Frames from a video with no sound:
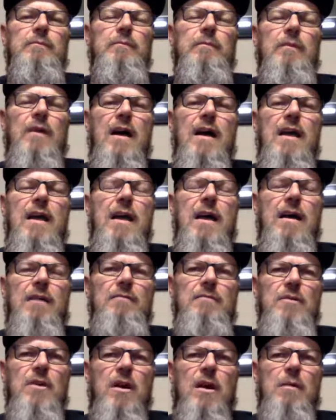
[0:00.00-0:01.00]
I have
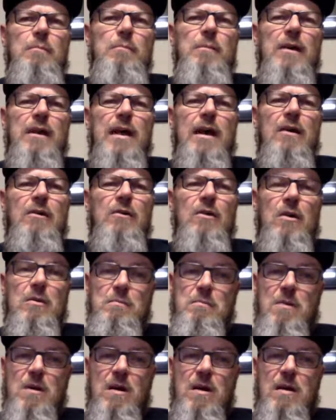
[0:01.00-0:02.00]
not been out on
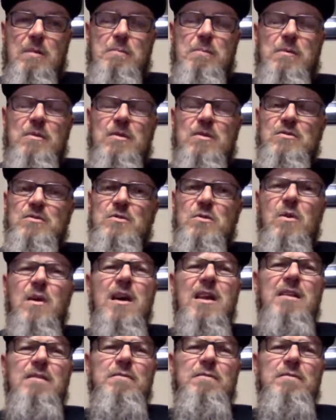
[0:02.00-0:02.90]
mine, but there's quite a